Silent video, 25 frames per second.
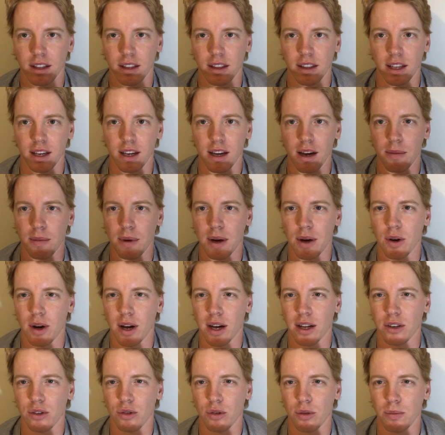they come out
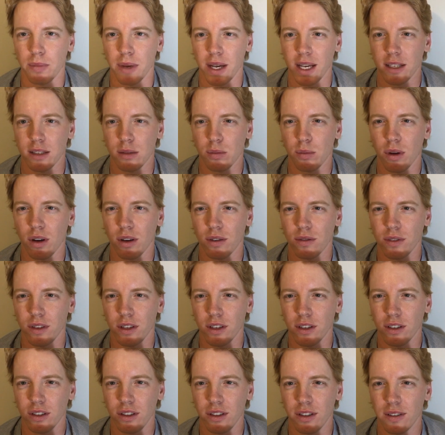onto a baseball
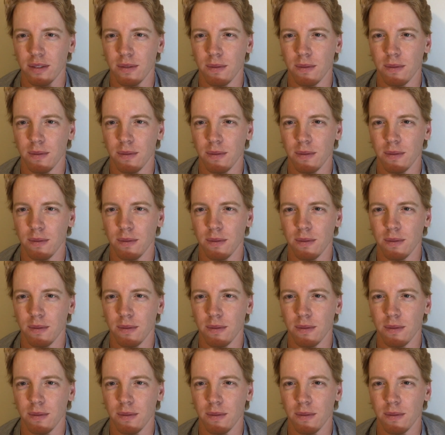field.